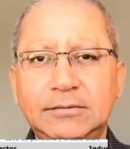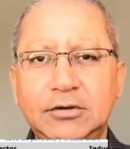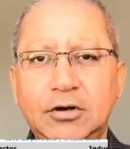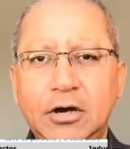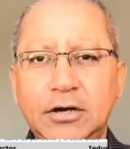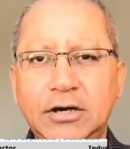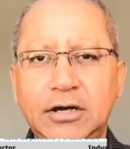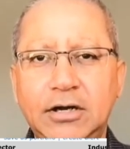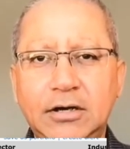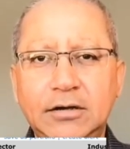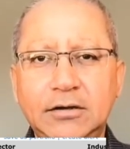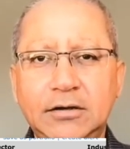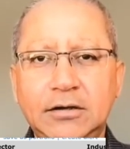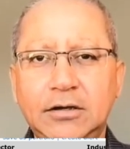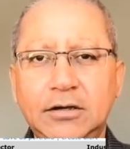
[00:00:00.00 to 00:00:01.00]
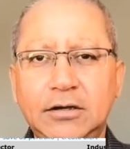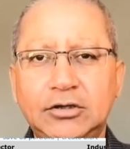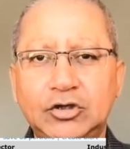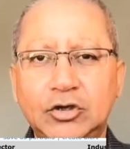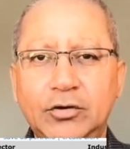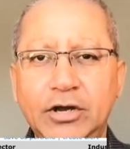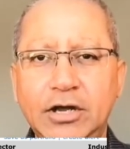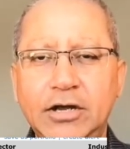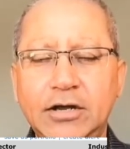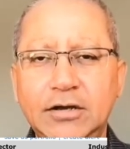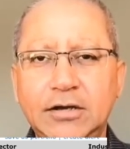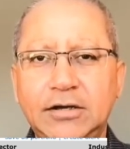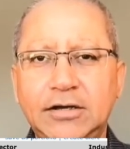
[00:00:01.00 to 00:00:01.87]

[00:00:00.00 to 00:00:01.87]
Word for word: Honda, Sony,